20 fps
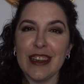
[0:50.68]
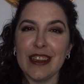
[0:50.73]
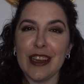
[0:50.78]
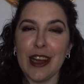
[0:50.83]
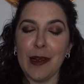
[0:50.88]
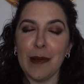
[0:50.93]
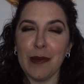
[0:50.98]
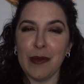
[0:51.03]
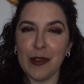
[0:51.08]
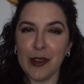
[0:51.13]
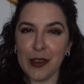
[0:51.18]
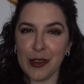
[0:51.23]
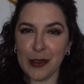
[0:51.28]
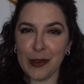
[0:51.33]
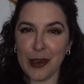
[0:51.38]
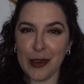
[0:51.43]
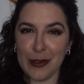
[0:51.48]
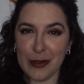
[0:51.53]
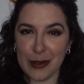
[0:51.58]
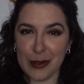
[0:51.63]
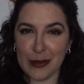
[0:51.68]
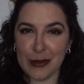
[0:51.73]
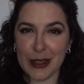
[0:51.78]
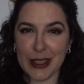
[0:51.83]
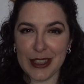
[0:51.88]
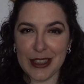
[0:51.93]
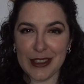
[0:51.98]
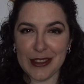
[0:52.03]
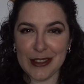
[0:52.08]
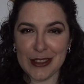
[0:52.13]
I'm further away from the
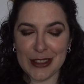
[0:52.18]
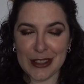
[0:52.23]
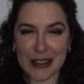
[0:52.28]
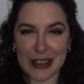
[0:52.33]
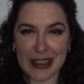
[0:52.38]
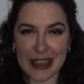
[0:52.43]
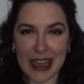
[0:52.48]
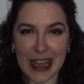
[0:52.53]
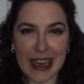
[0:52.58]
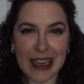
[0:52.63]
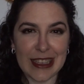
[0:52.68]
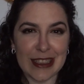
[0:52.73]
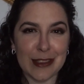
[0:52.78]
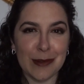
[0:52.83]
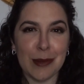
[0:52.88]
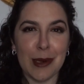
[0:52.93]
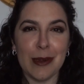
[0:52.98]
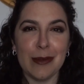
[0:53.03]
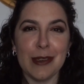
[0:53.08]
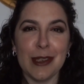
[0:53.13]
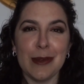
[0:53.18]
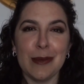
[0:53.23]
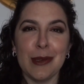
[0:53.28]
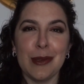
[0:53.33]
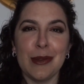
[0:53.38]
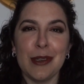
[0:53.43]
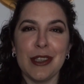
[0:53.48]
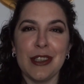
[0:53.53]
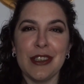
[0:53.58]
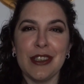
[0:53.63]
window, so the lighting's probably gonna be
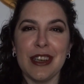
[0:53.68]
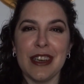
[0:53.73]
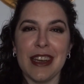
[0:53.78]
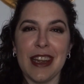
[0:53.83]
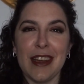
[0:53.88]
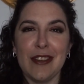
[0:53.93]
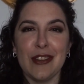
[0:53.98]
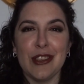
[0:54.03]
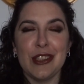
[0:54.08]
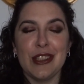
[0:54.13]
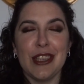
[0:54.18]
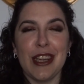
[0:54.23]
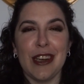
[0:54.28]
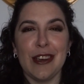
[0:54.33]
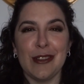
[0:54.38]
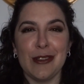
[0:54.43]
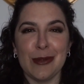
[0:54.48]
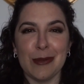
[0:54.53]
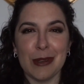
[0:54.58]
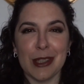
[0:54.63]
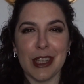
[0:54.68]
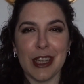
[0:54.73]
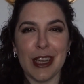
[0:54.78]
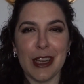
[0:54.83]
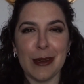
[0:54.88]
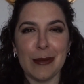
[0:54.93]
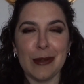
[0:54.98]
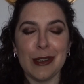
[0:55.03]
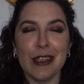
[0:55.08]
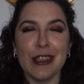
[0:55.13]
weird, and I have the shadow from the
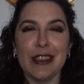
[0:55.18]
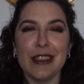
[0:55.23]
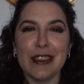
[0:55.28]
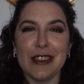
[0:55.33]
camera,